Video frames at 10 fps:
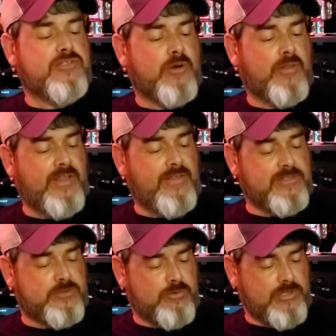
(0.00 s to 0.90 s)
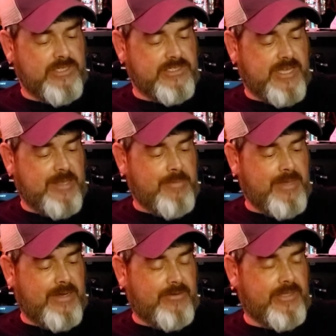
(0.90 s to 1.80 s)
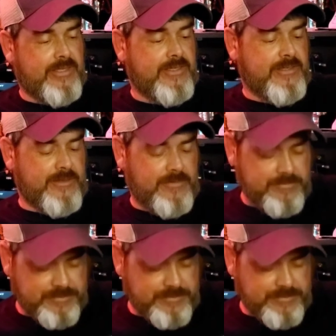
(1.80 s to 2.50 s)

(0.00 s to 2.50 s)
So I think this release came out in